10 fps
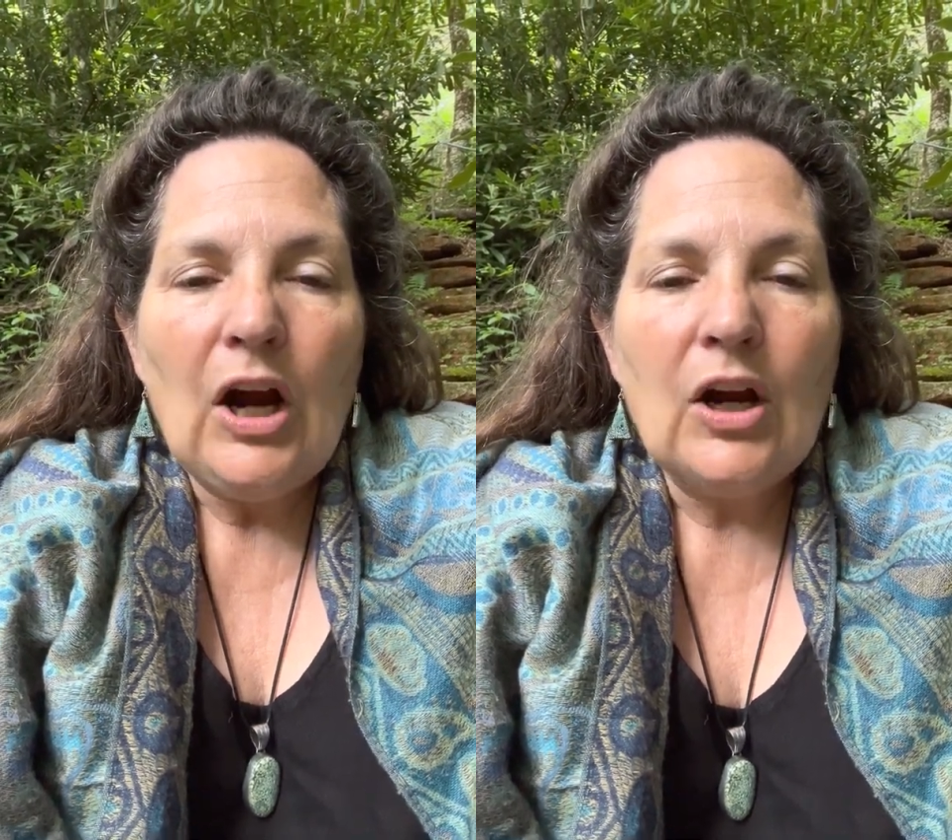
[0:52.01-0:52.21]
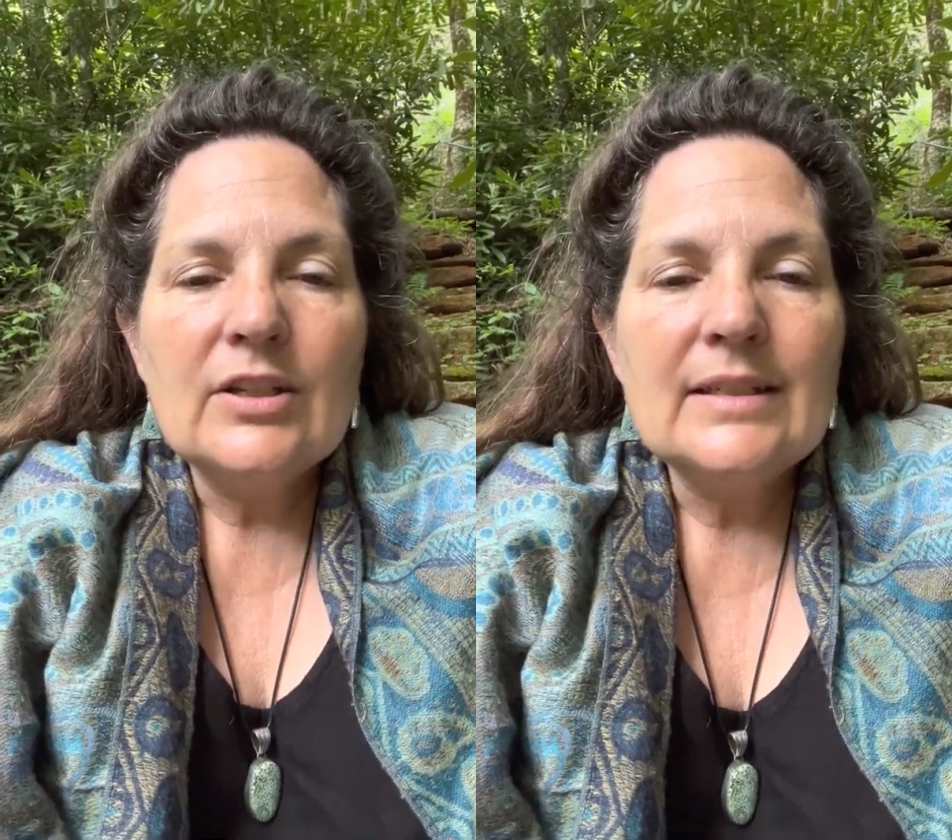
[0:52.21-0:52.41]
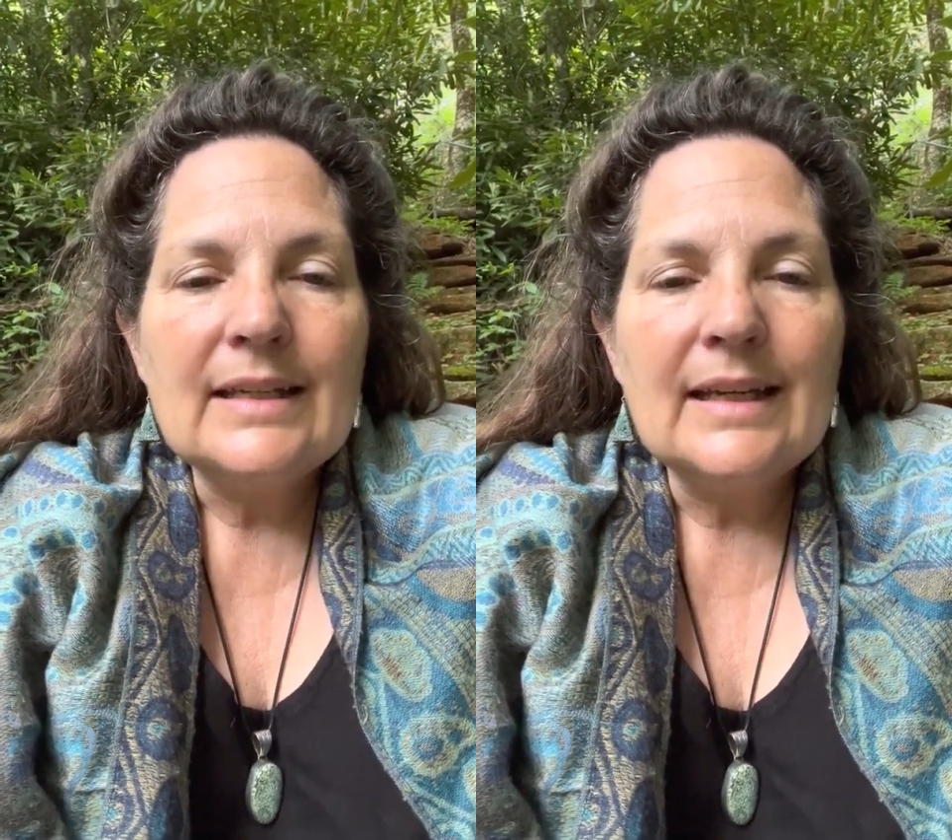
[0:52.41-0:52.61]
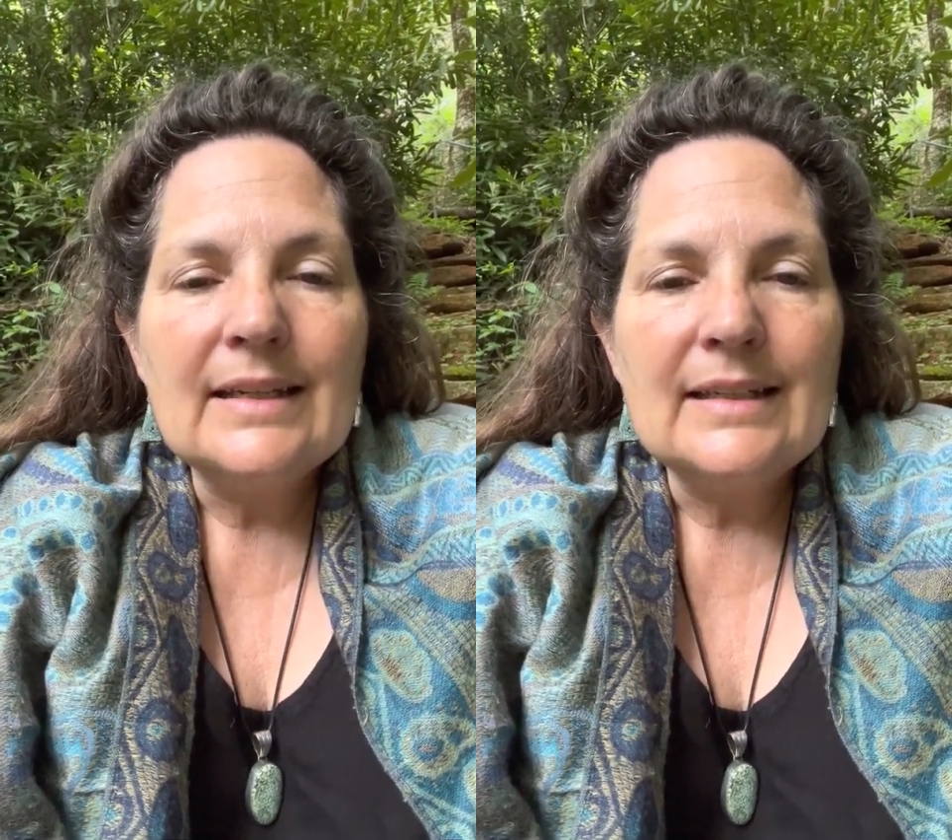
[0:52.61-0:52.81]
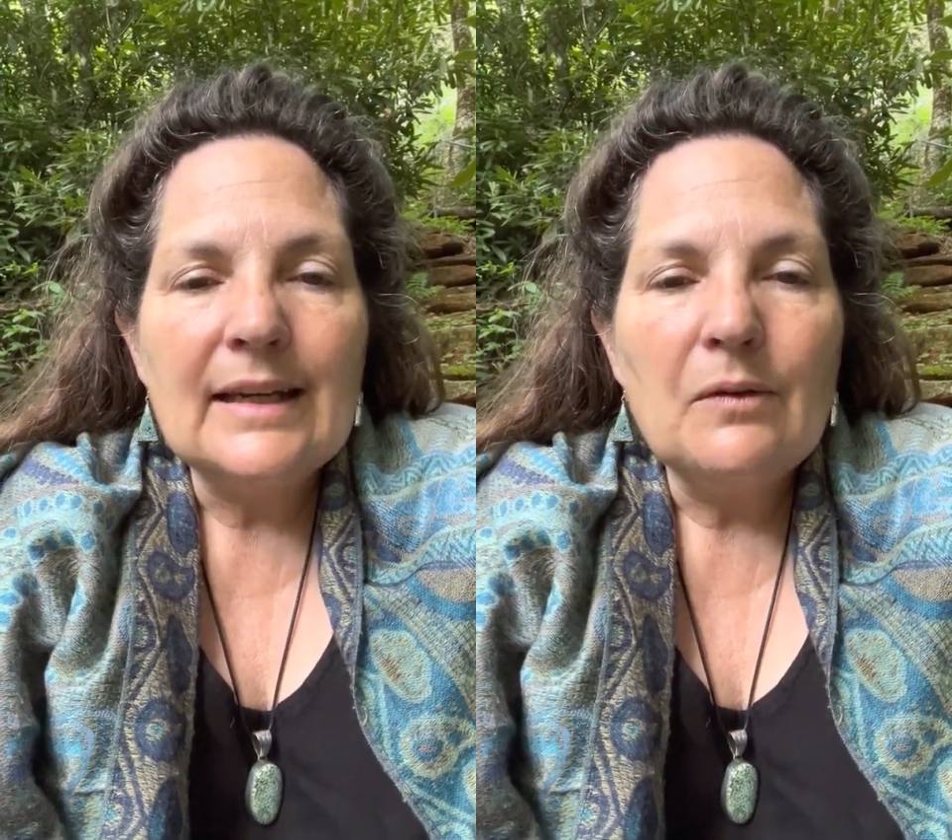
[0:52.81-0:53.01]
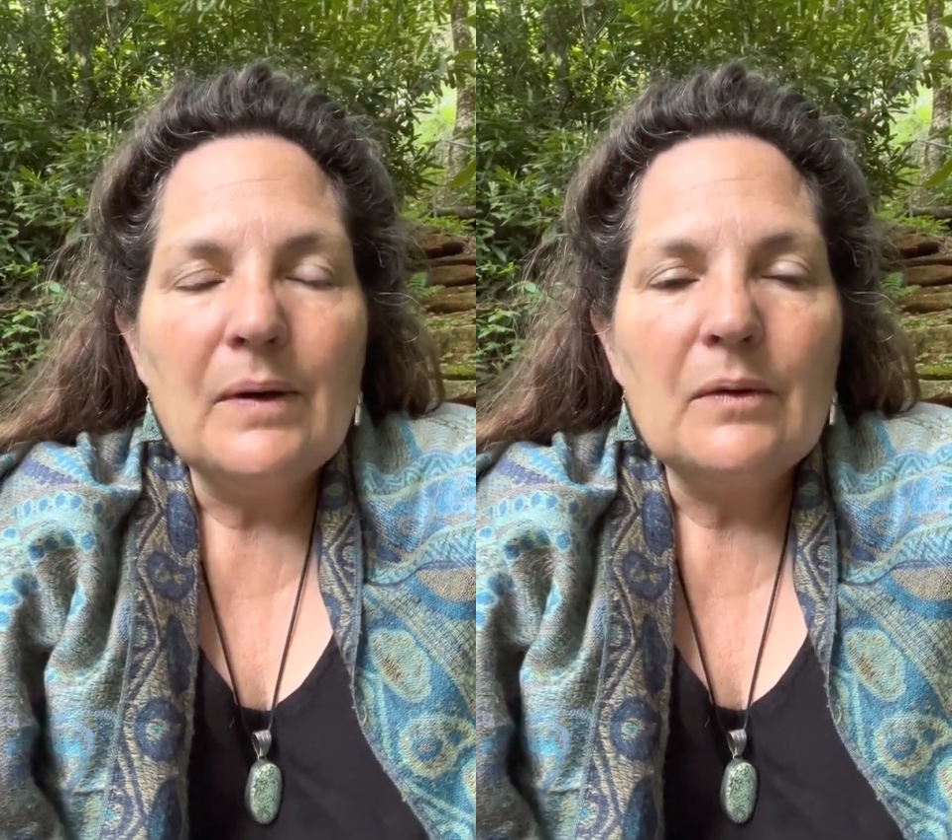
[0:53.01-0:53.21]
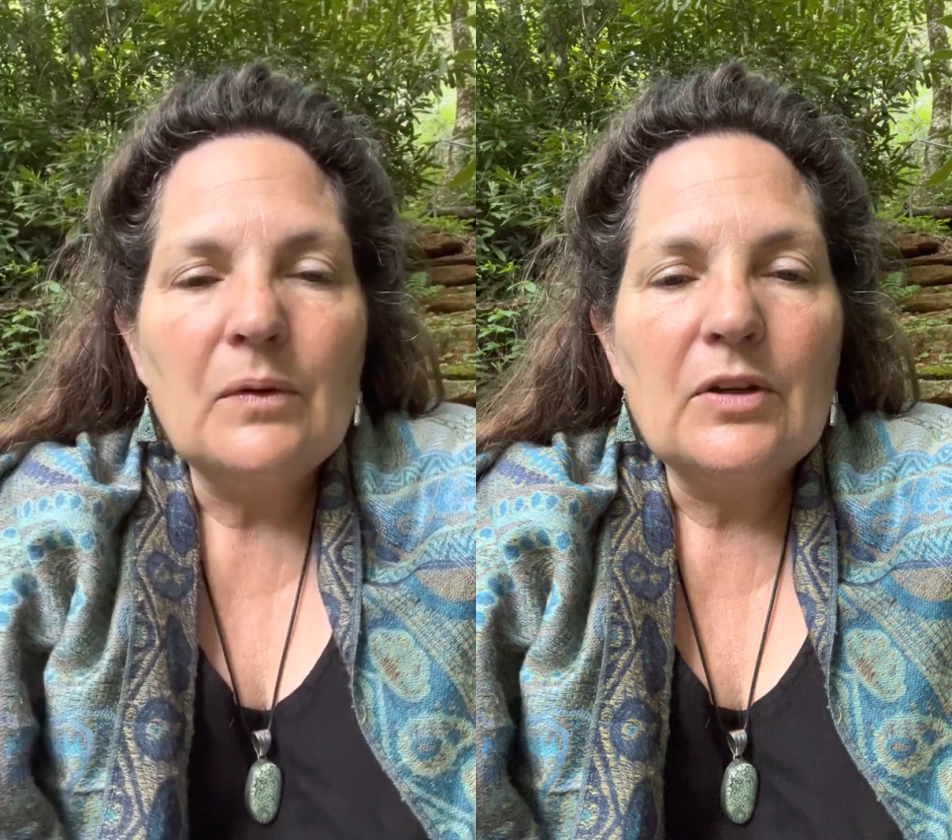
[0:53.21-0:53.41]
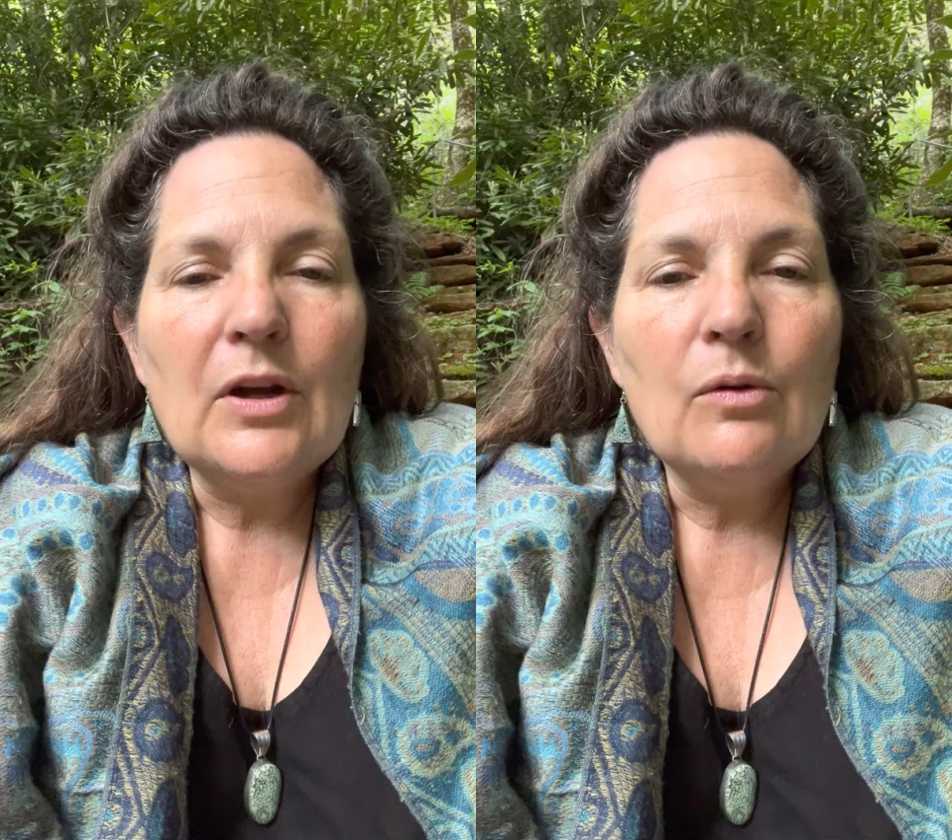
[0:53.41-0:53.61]
are standing when
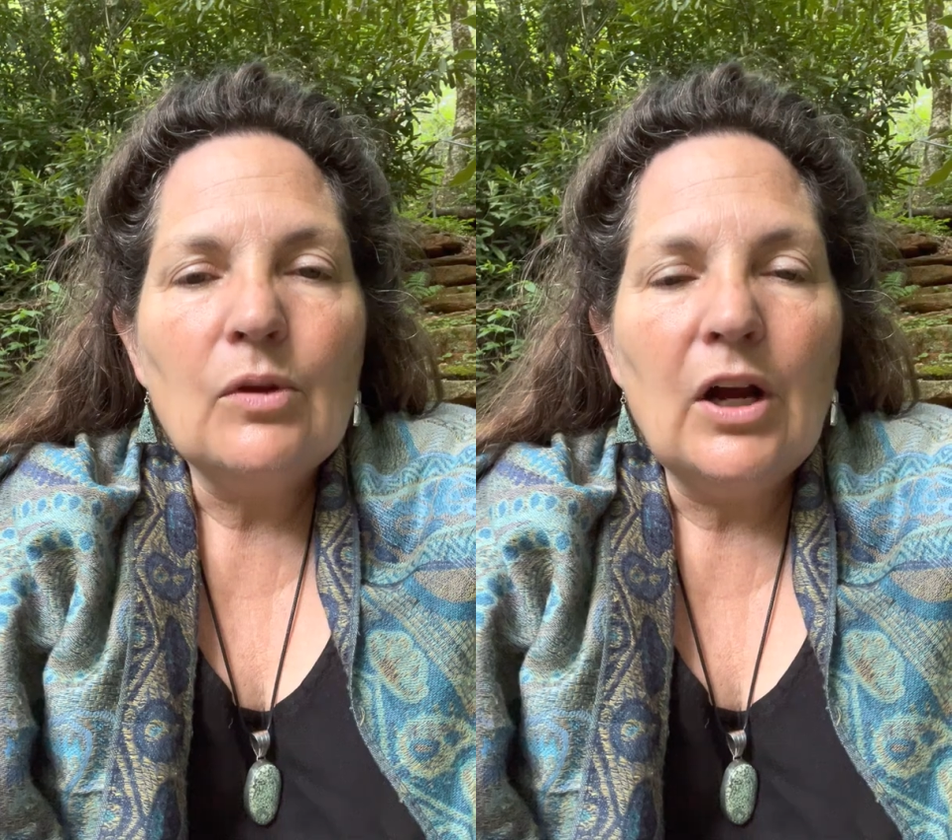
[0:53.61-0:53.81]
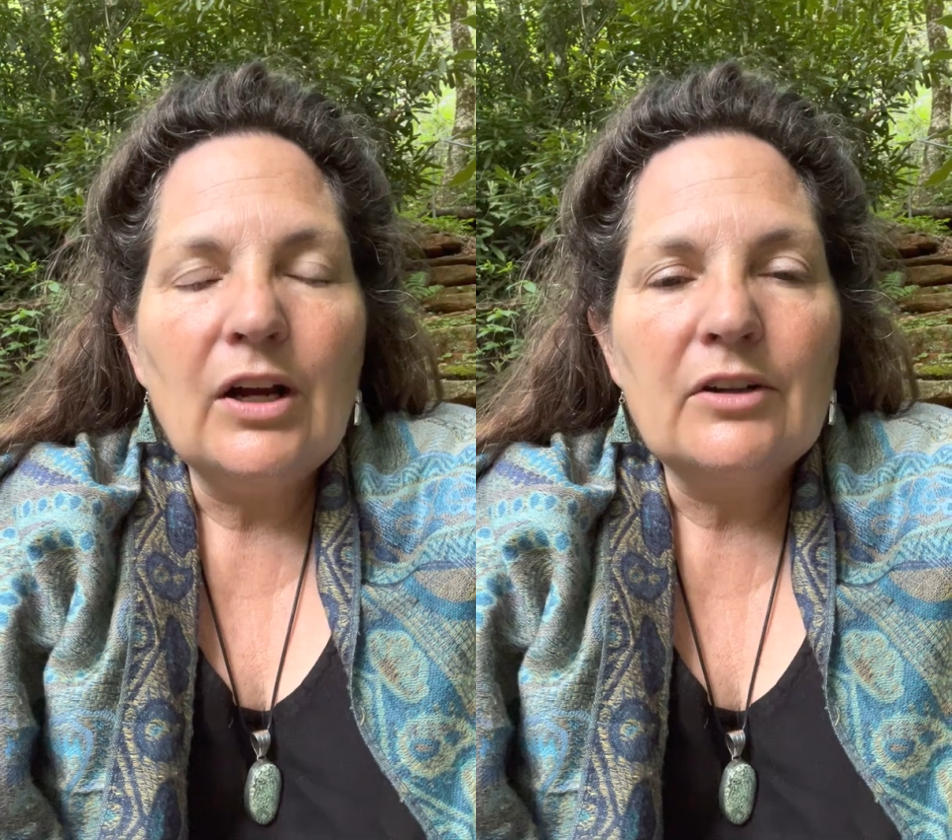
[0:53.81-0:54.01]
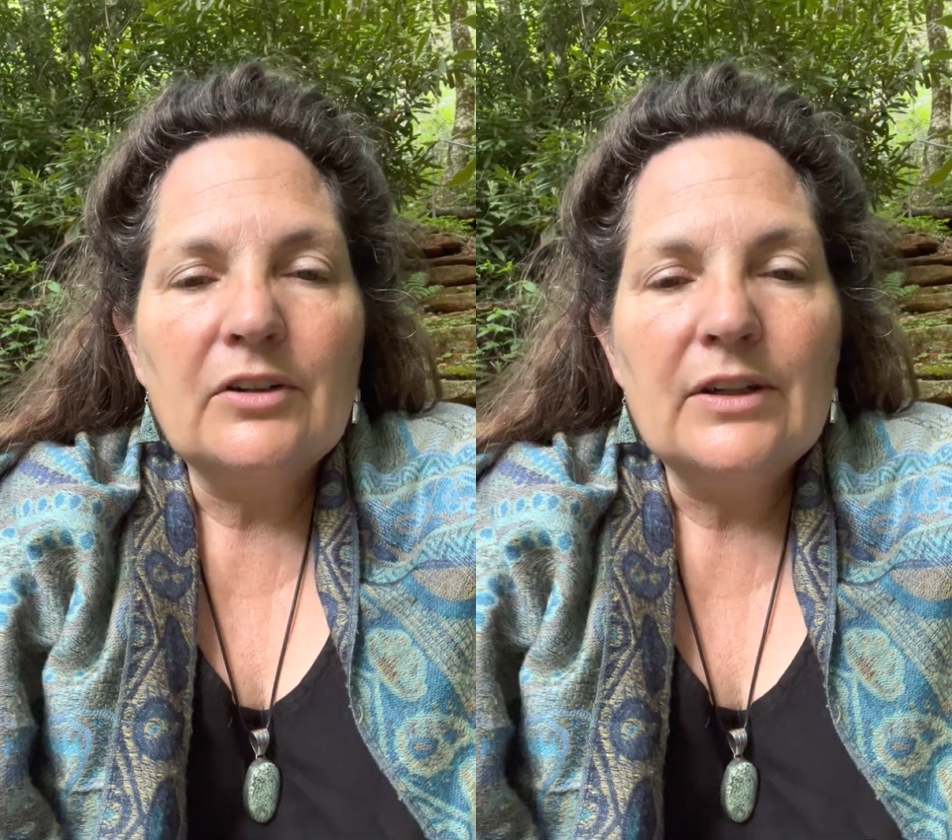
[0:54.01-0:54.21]
we're no longer